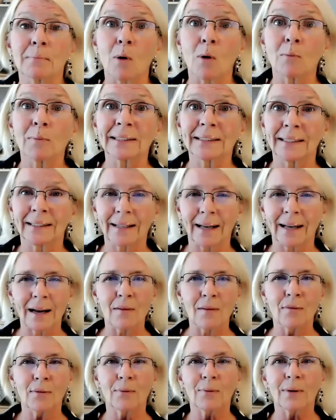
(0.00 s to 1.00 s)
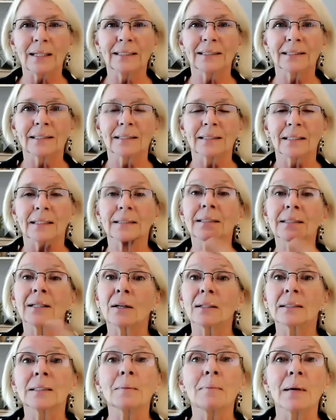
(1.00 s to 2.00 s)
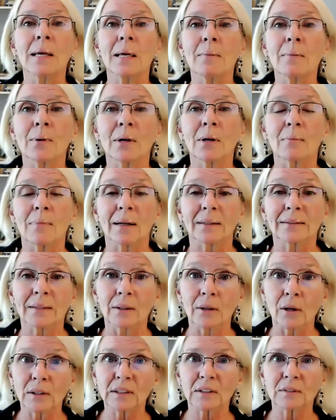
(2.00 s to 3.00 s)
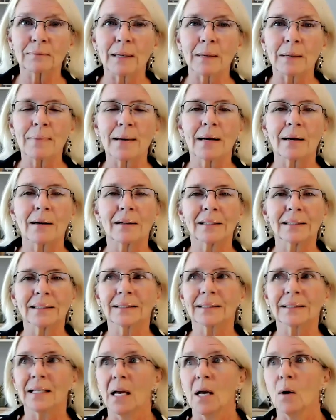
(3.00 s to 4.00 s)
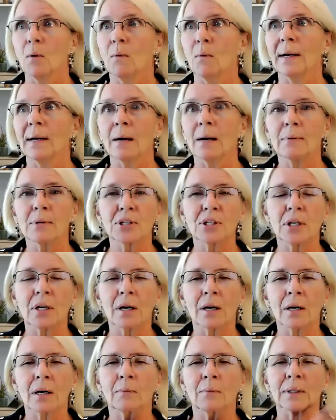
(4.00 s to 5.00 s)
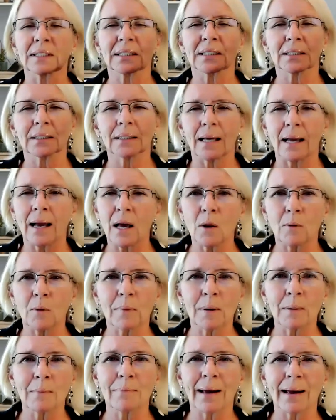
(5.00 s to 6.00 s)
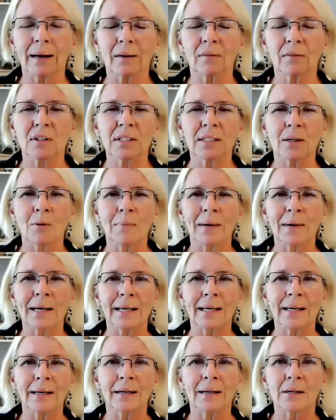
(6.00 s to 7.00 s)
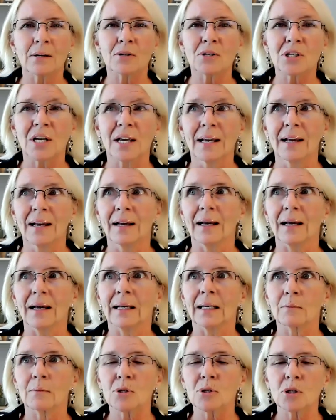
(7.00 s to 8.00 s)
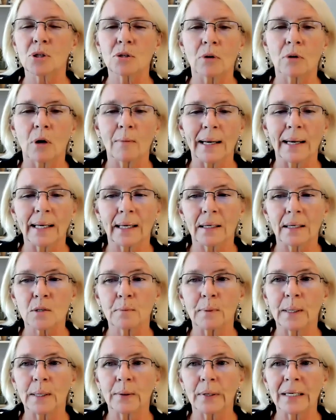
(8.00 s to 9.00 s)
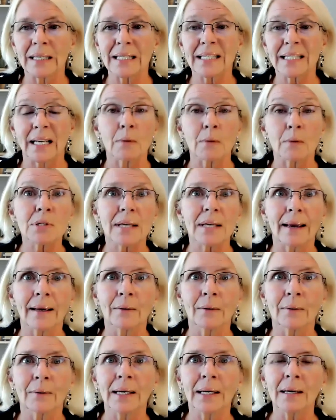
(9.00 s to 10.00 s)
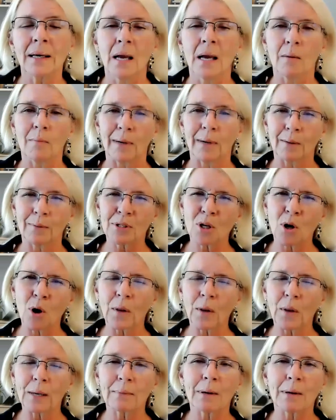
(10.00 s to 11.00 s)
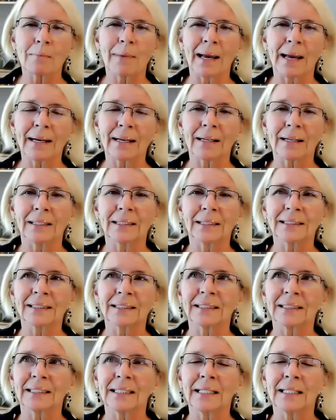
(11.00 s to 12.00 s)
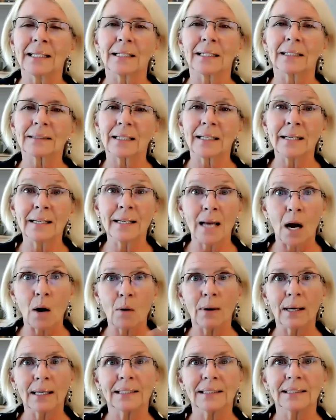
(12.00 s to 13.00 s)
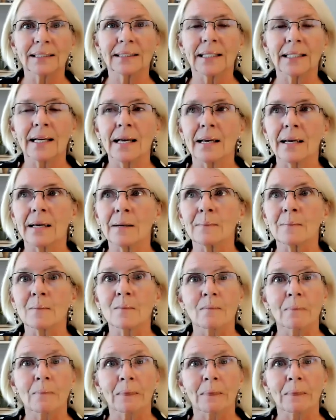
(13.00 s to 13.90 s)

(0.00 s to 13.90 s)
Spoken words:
moments that I, for instance, can talk to people about the loss of my parents when I was young, which held me back for so many years. And it was a traumatic experience, and I was angry, but it was holding me back, and I didn't see that. And now I can say,